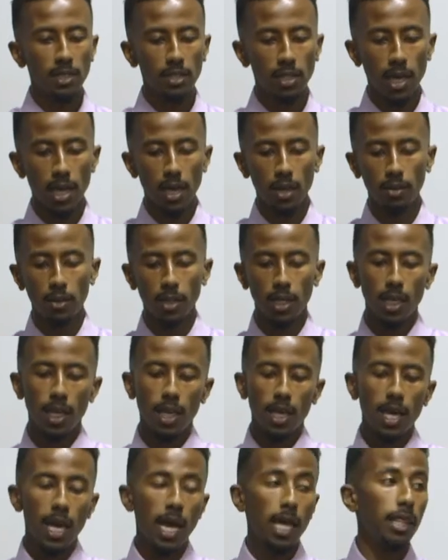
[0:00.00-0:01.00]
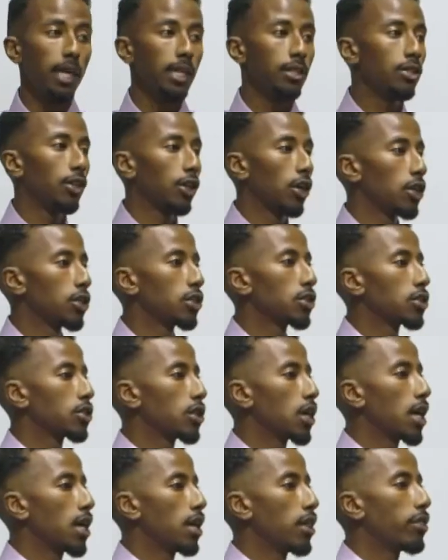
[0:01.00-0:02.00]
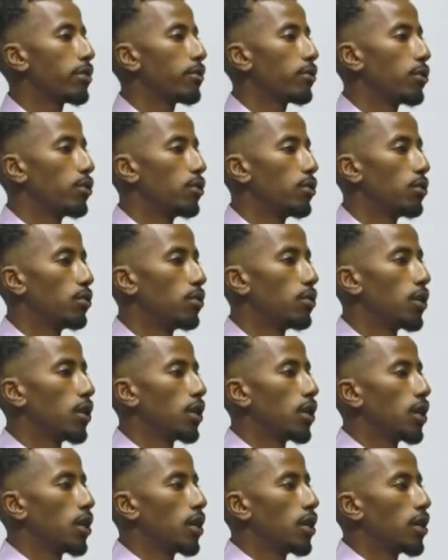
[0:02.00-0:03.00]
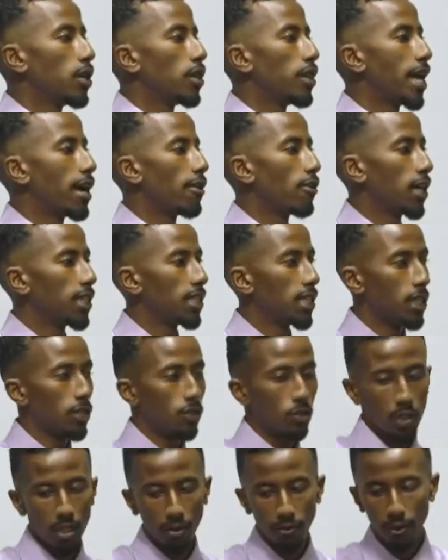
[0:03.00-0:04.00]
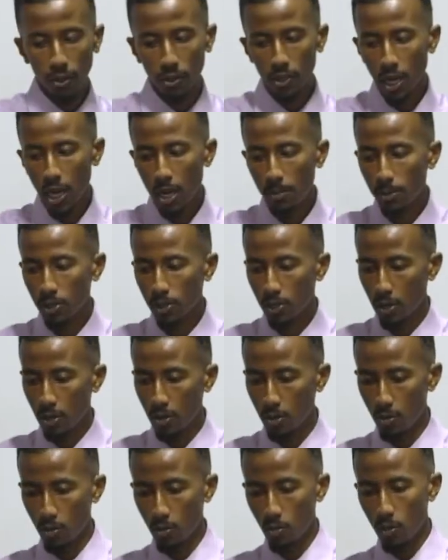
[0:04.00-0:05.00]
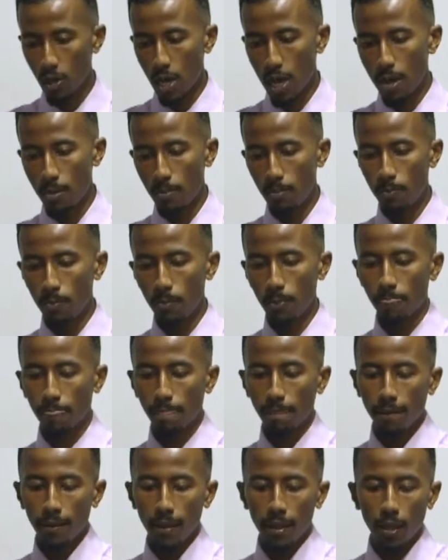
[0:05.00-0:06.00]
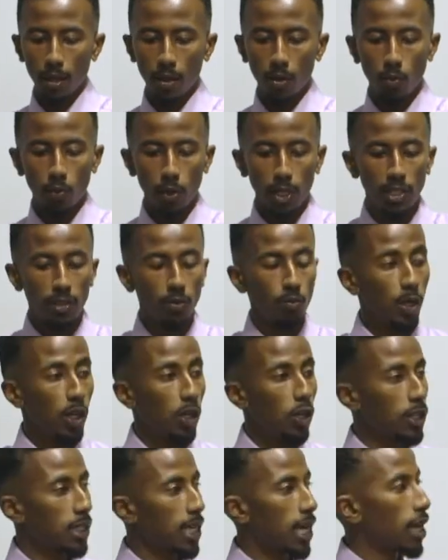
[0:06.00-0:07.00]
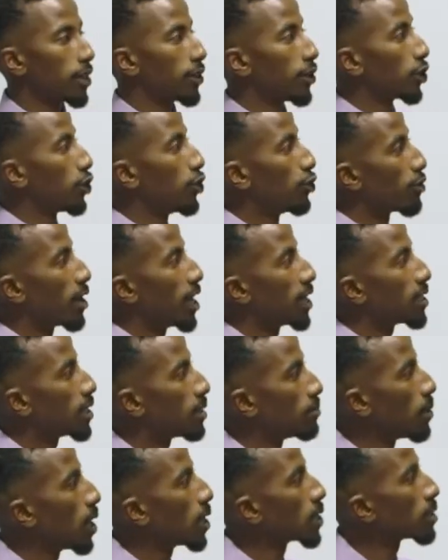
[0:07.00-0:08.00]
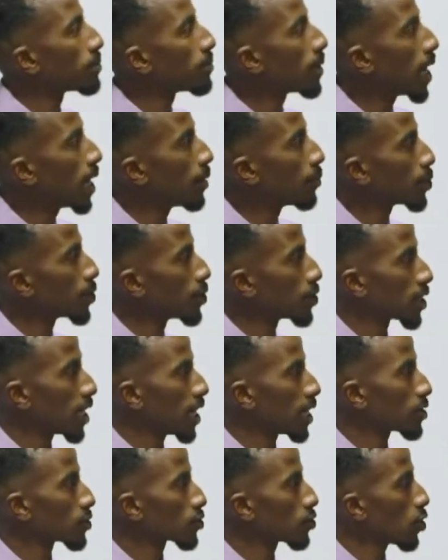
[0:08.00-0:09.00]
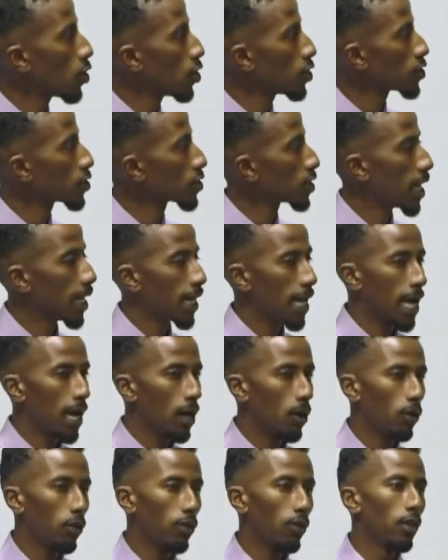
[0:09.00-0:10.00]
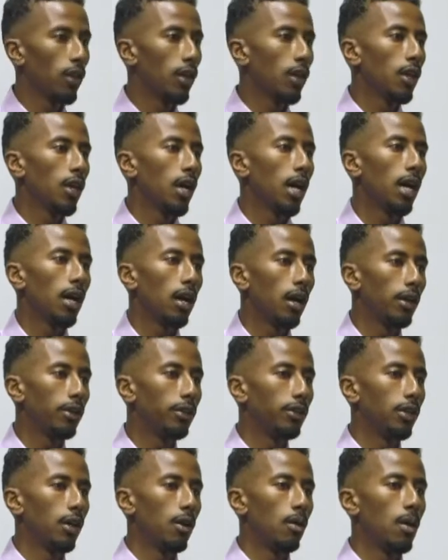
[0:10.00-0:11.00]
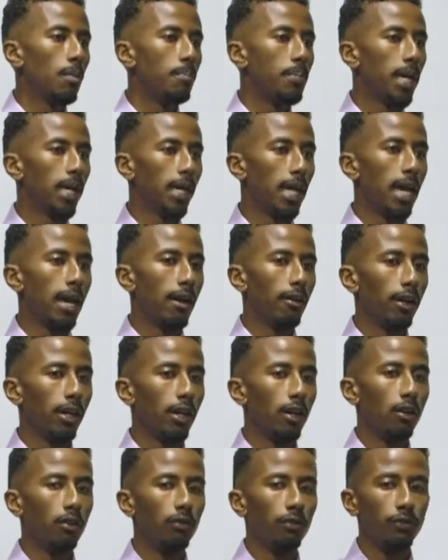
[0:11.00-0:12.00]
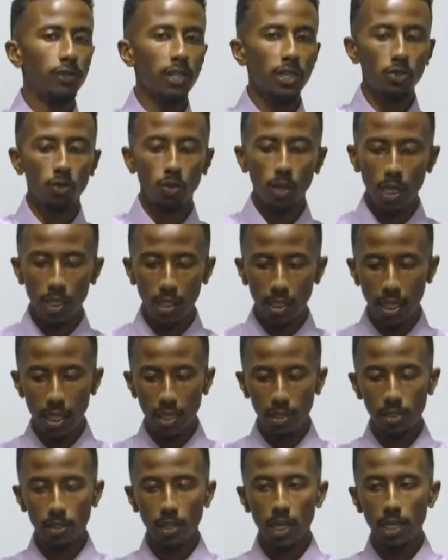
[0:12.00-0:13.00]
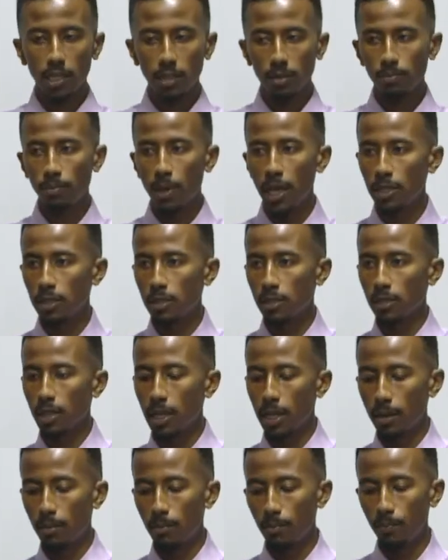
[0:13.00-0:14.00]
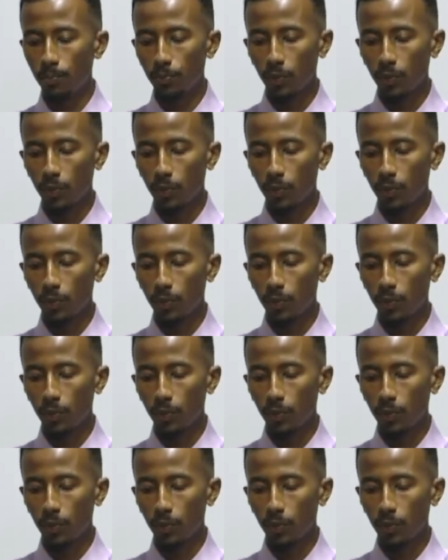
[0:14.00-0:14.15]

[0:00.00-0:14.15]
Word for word: scale. And they took us uh, through their ideas on different types. So um, we we looked at the curated master plan, which is King's Cross, and how uh, you know, a big area of central London has, has, has, um,